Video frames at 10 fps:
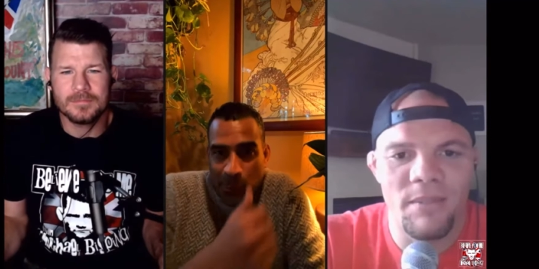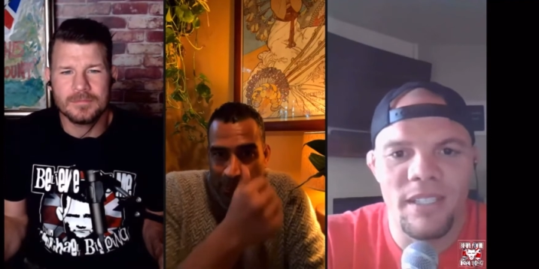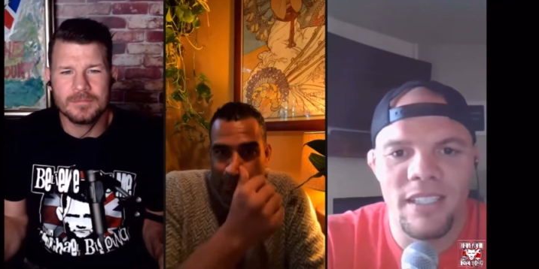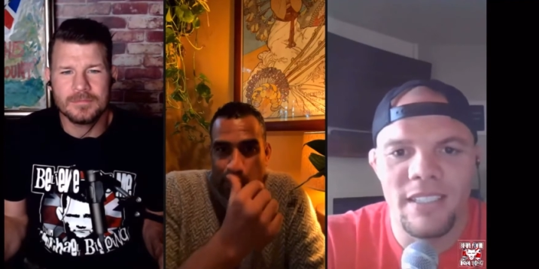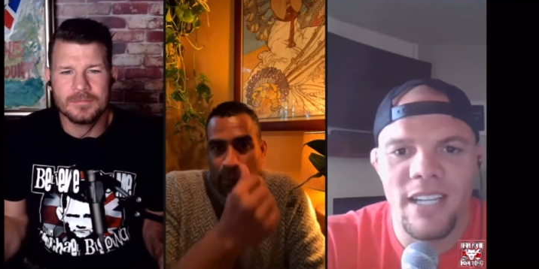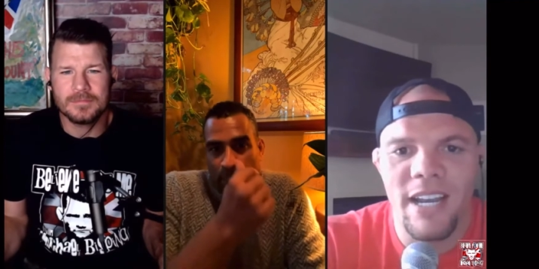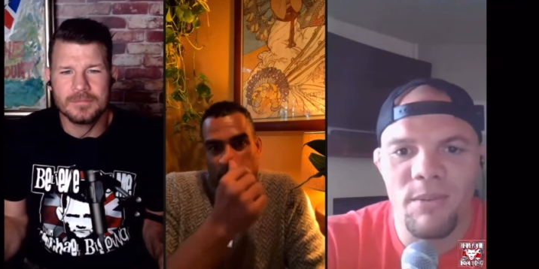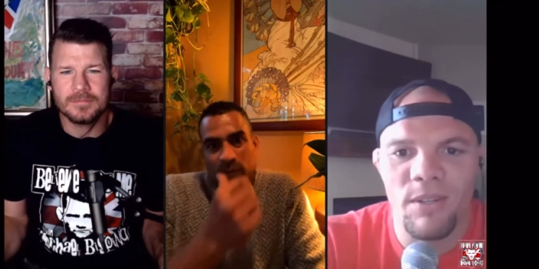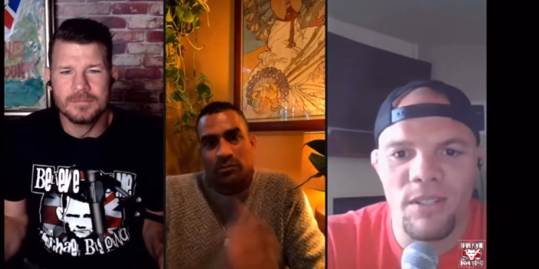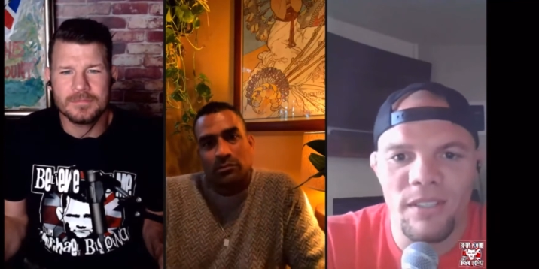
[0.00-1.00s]
Speaker 1: one of these high
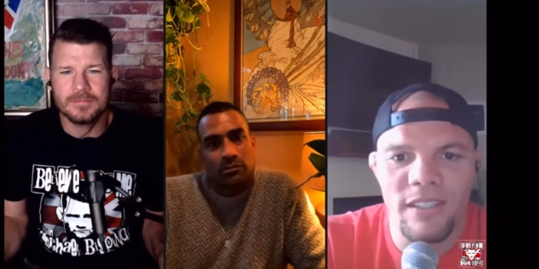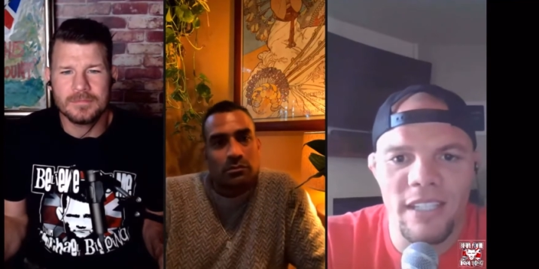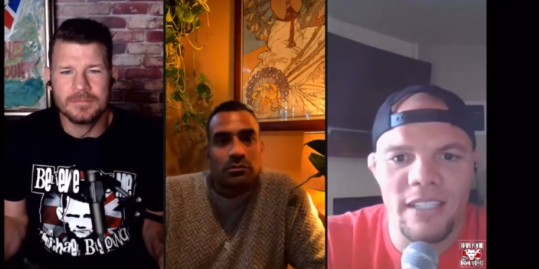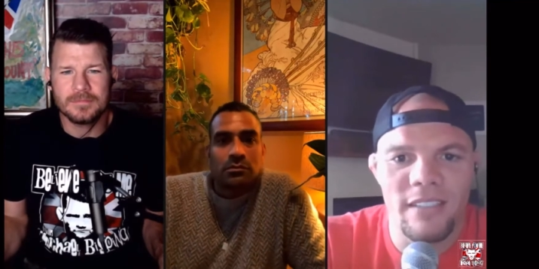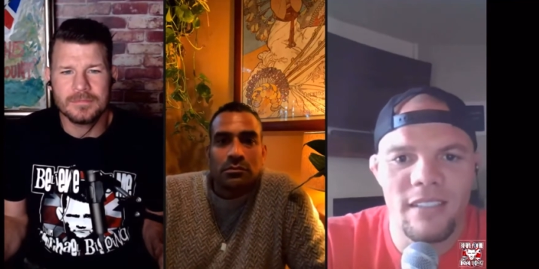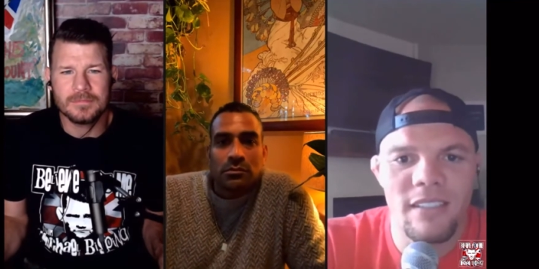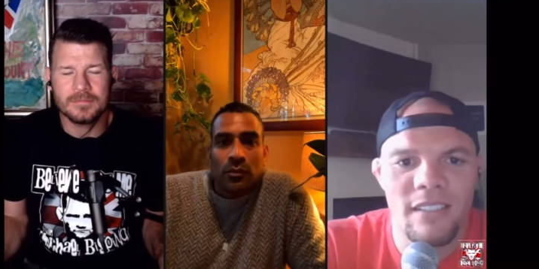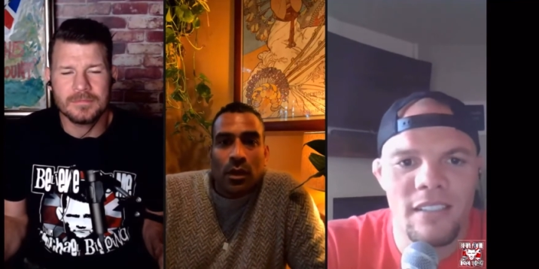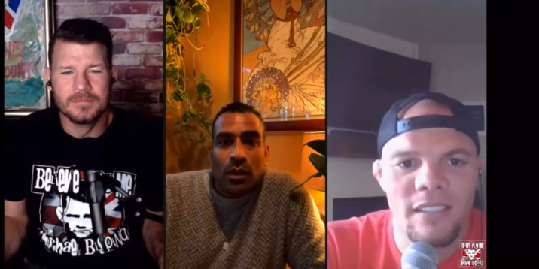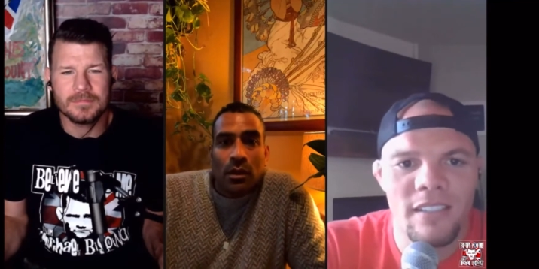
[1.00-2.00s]
roller things?
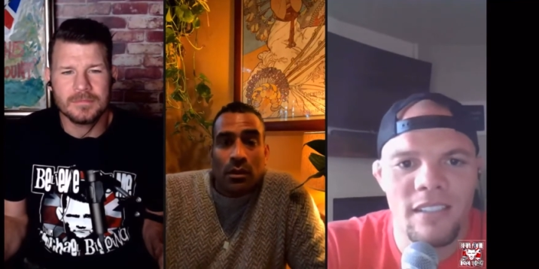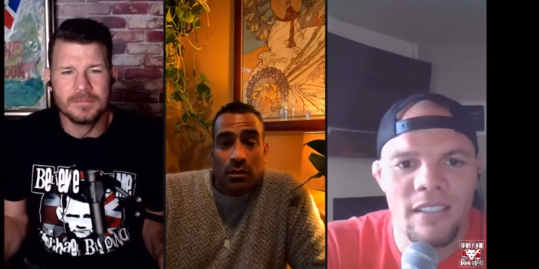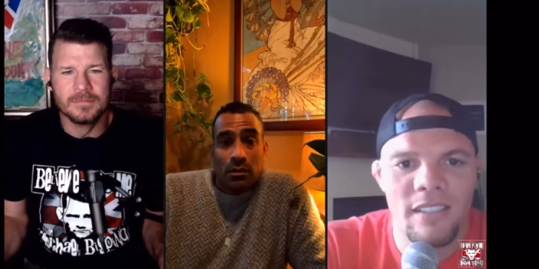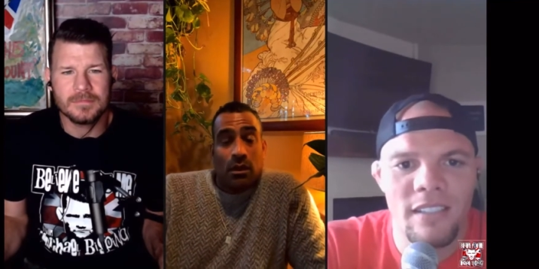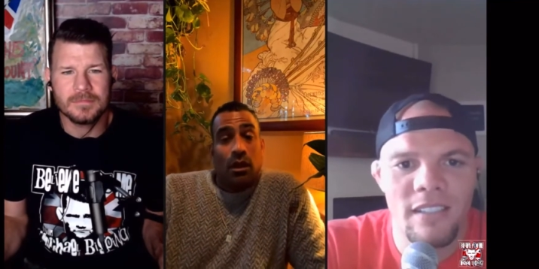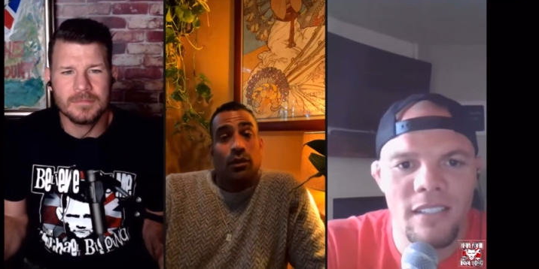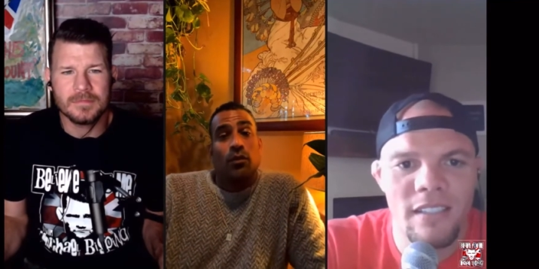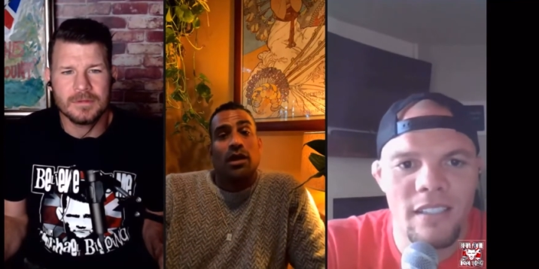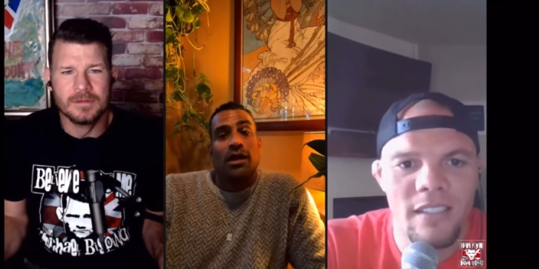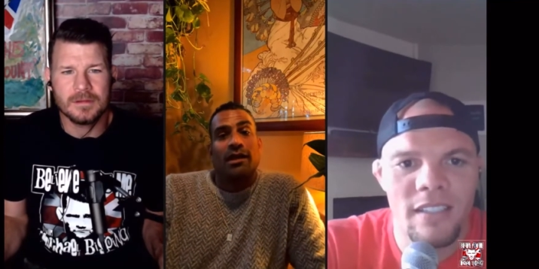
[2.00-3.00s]
oh, you
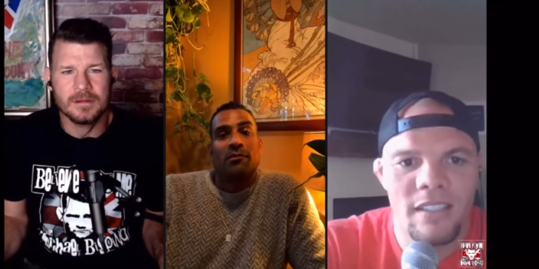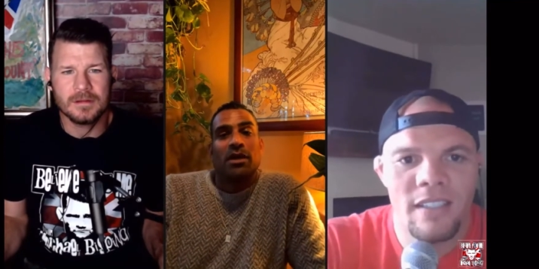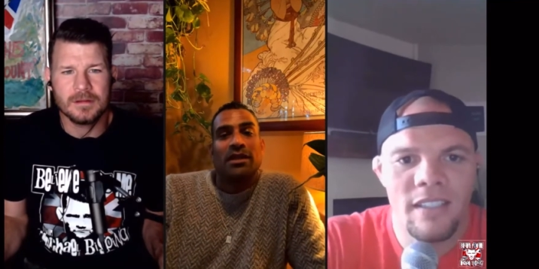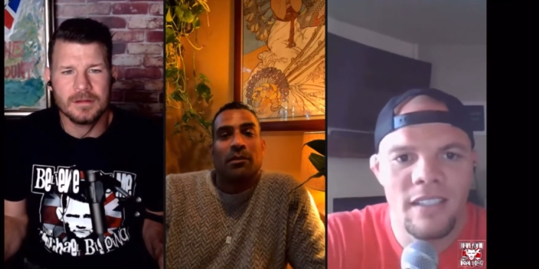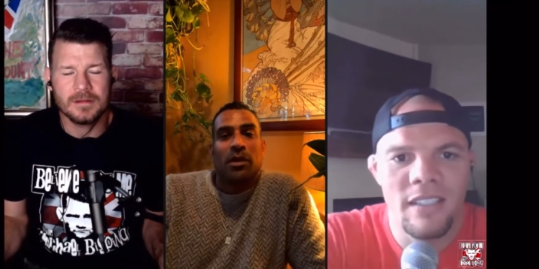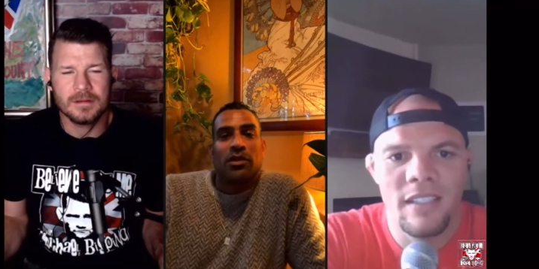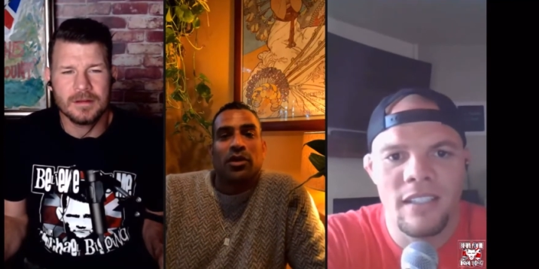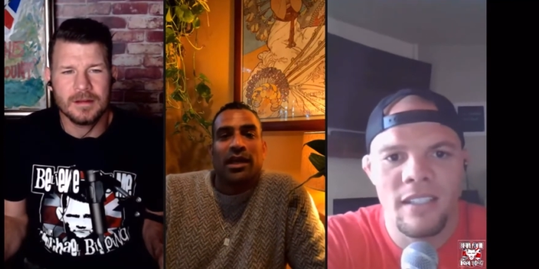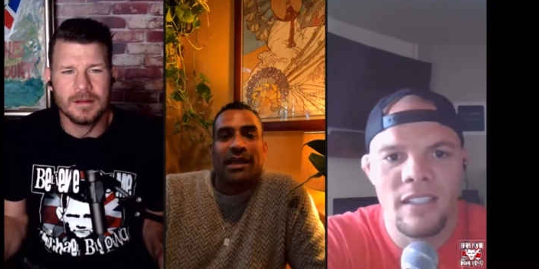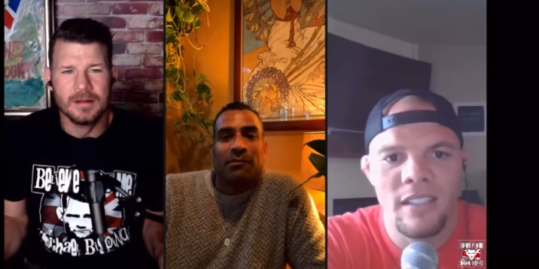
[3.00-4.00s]
want to came on there, but you're
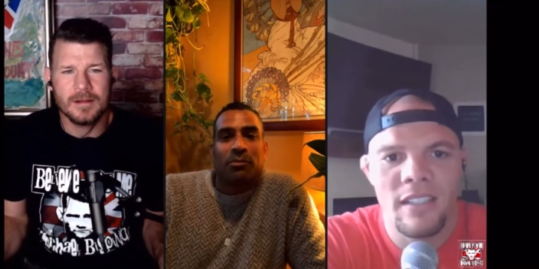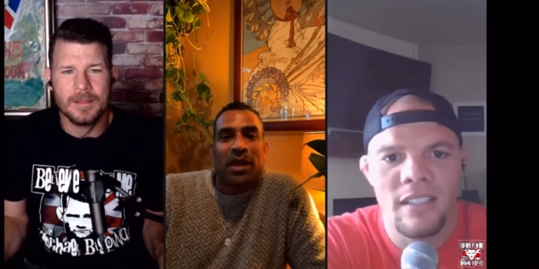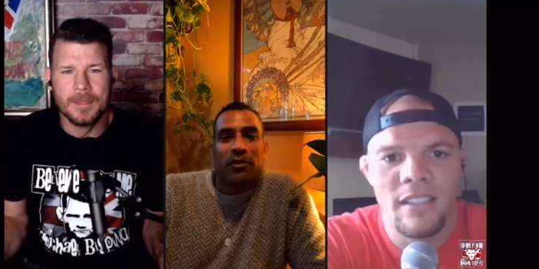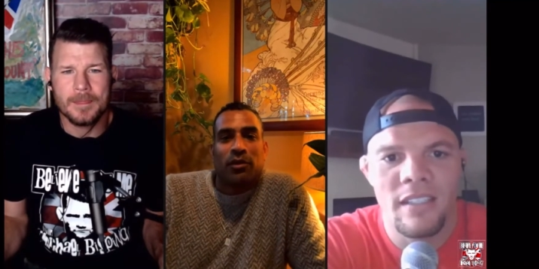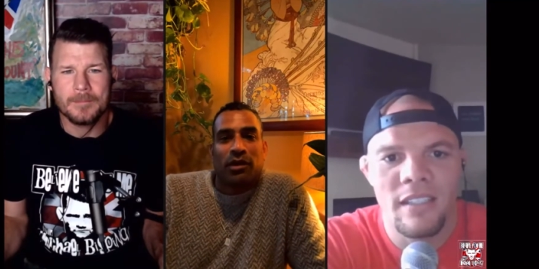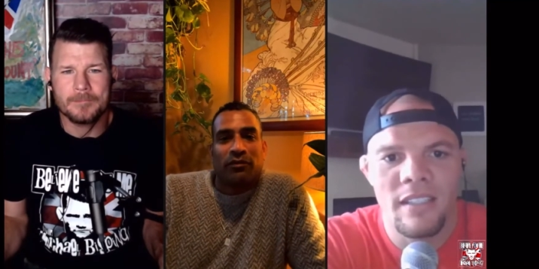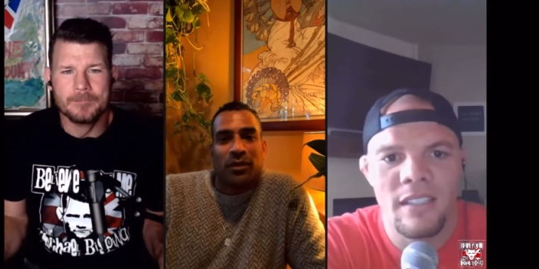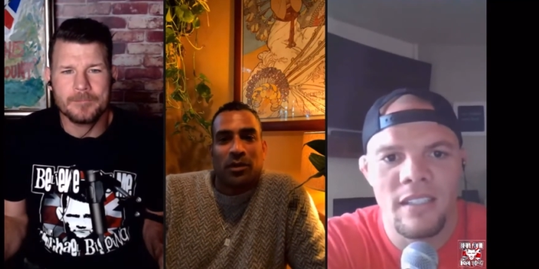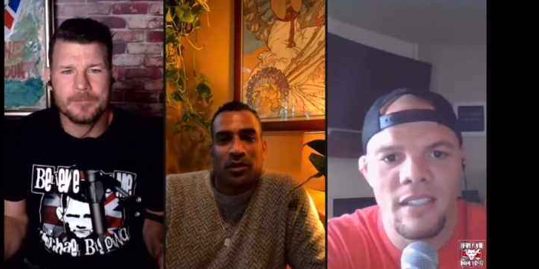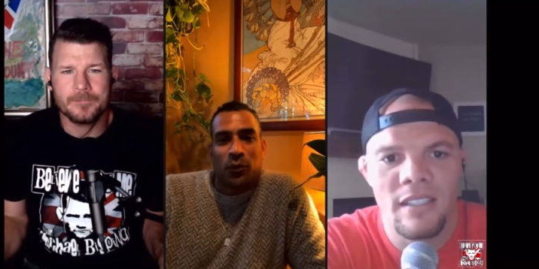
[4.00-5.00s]
gonna get paranoid
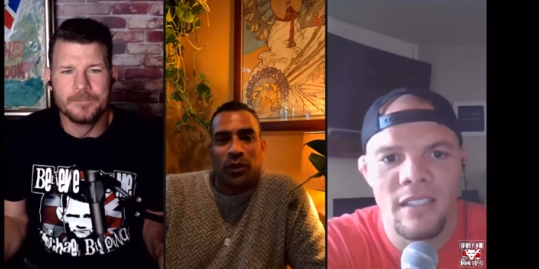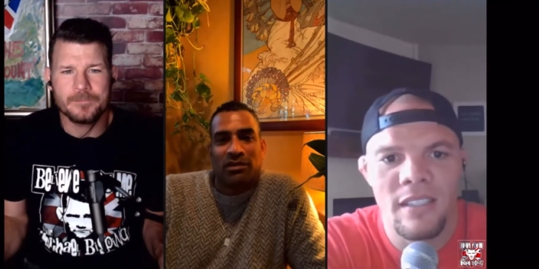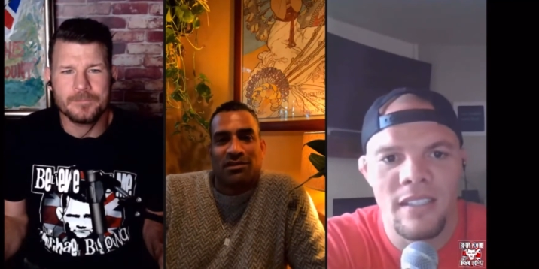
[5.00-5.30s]
from all the weed